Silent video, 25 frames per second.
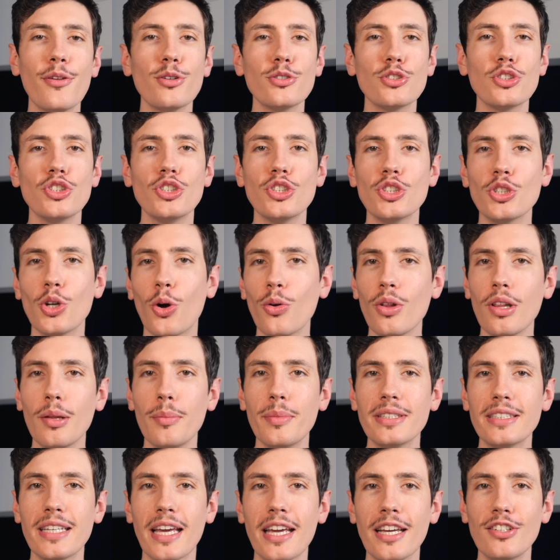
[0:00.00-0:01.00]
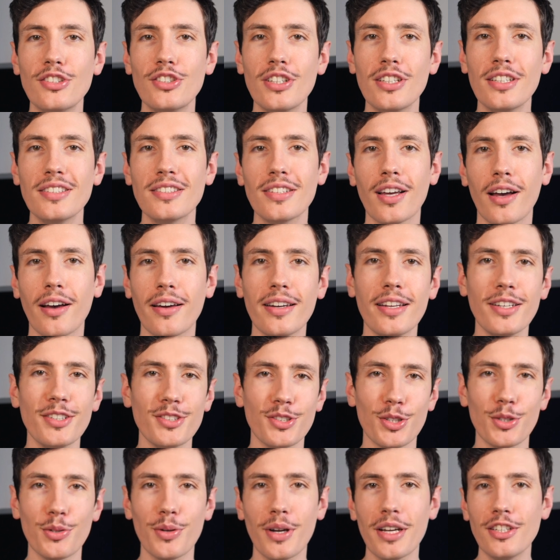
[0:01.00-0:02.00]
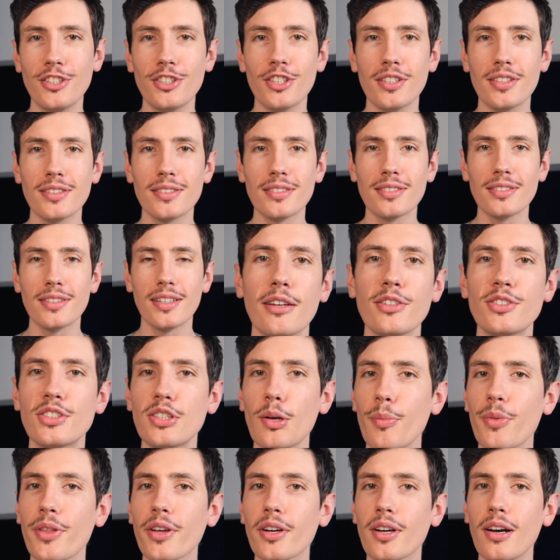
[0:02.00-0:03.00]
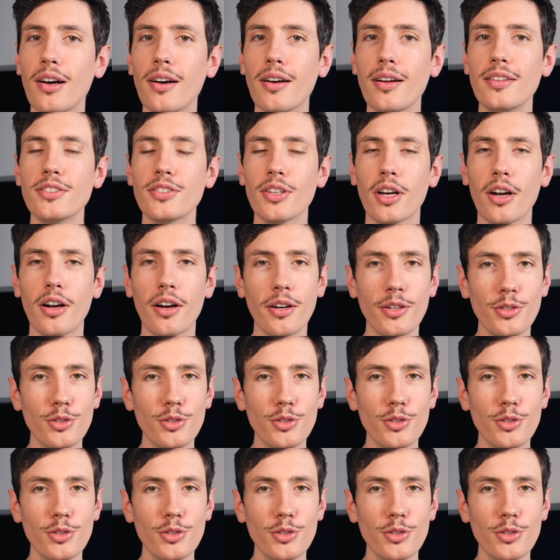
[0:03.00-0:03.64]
there's no limitations on integrations. Now some of the cons are